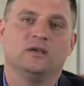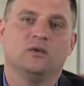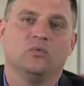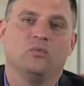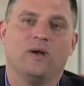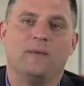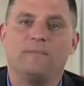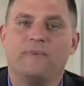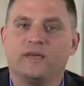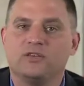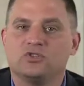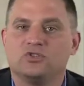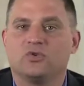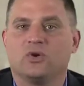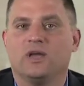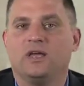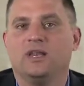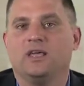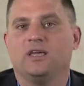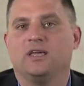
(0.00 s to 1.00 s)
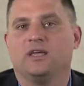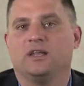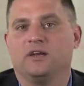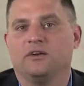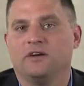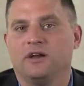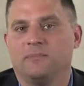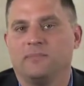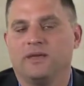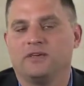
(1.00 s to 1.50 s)
web-based training and
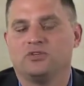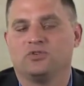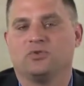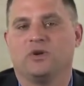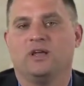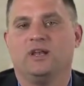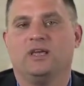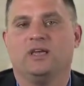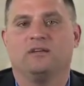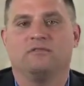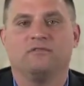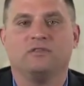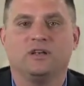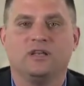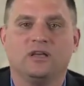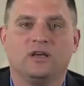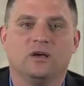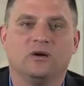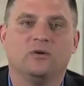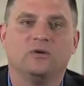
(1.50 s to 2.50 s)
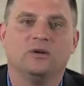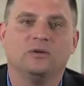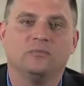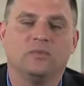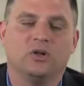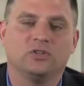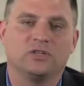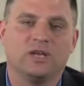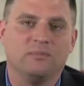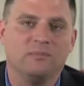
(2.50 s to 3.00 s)
internet-based training and video and
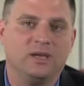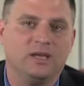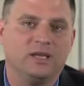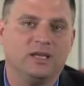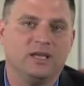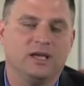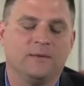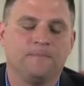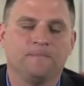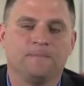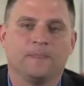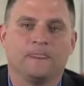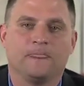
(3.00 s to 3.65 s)
multimedia.